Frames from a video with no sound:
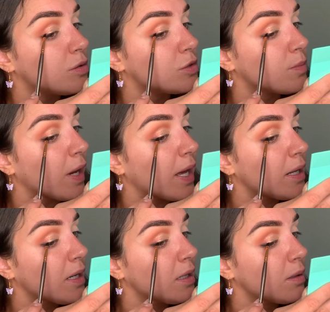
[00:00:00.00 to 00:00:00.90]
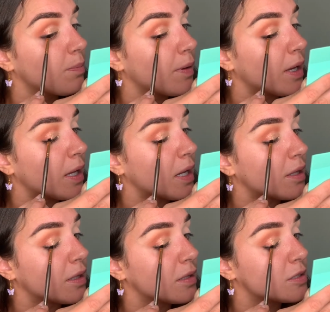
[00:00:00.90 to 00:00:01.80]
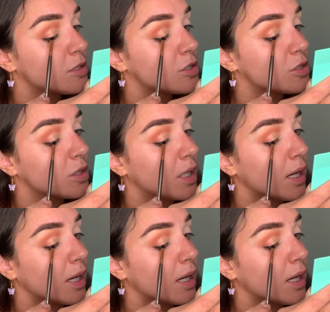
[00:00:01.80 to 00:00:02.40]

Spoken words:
dramatic, but I think this is just gonna